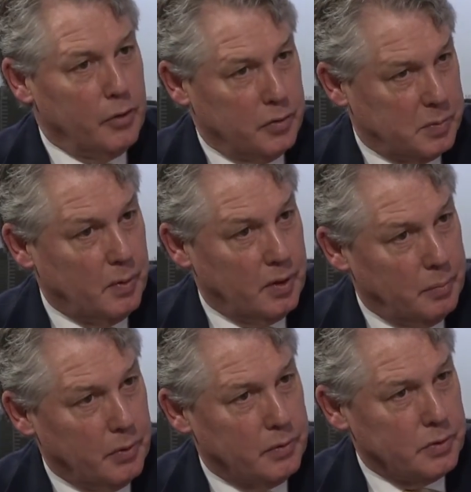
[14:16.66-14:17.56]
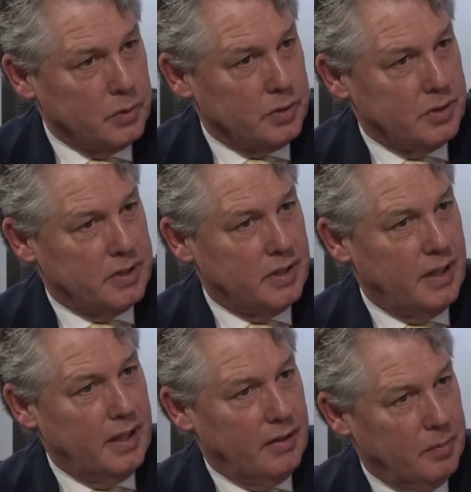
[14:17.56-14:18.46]
you respond and put resources
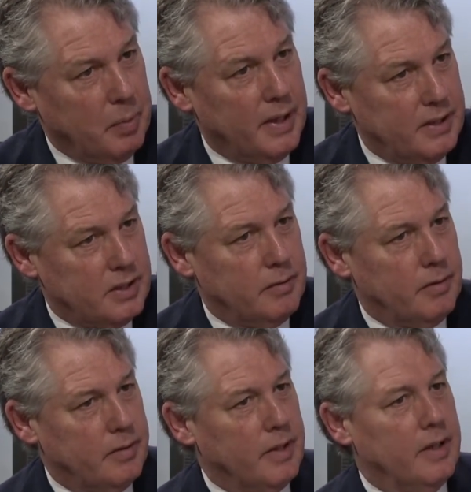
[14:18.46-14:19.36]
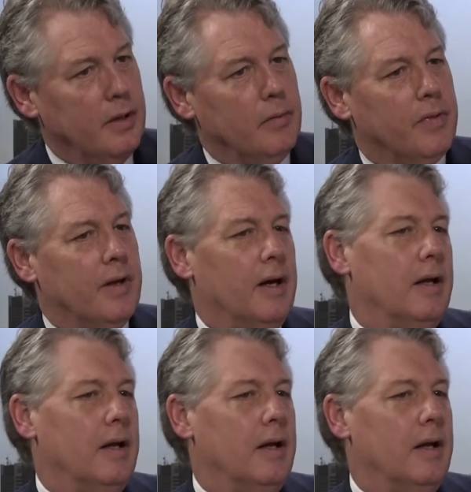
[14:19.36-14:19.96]
into place to deal with that.